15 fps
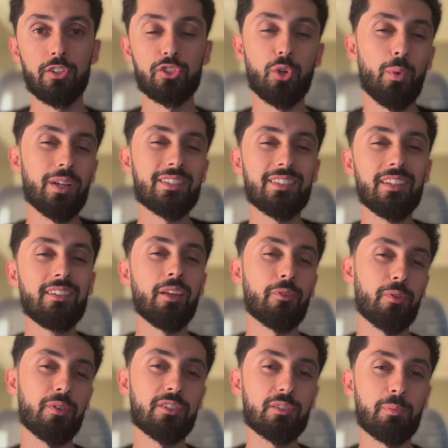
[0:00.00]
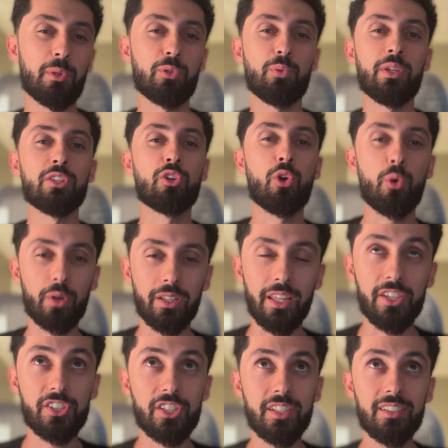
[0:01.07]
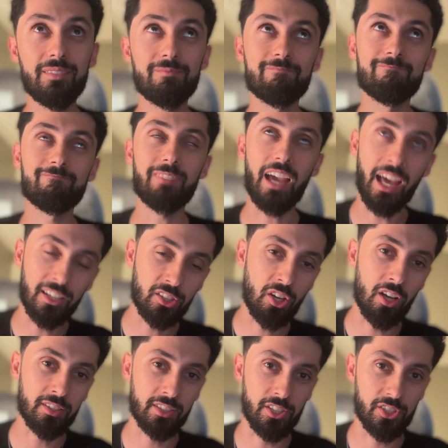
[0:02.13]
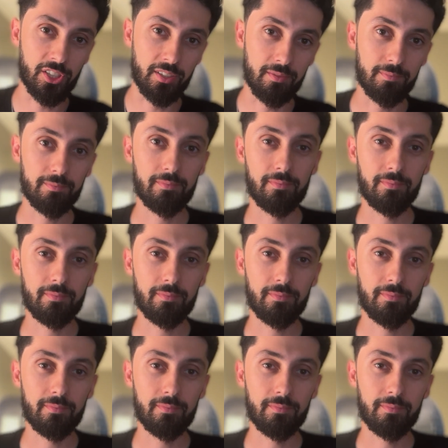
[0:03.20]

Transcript: So what's the difference between correlation and causation?